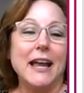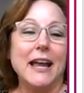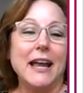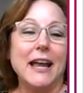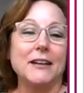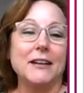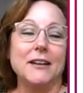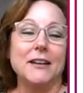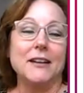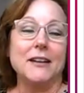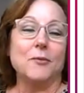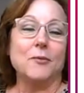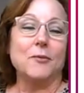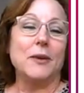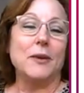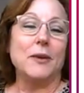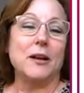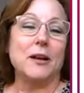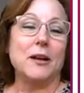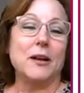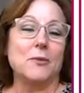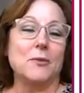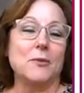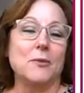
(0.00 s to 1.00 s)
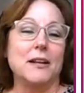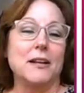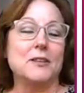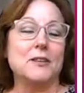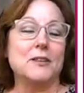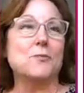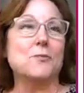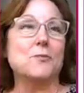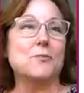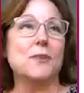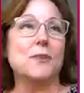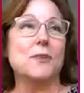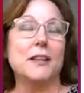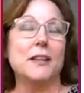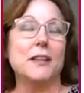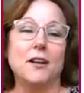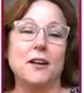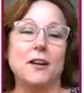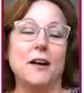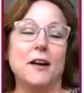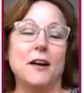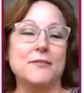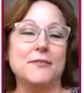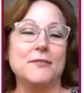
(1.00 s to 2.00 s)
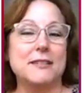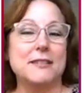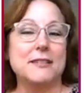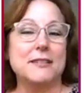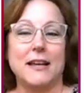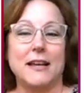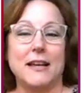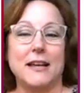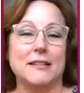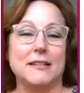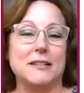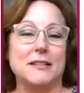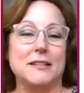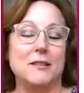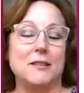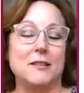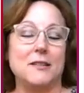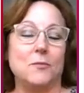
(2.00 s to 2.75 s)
and we are it is really offset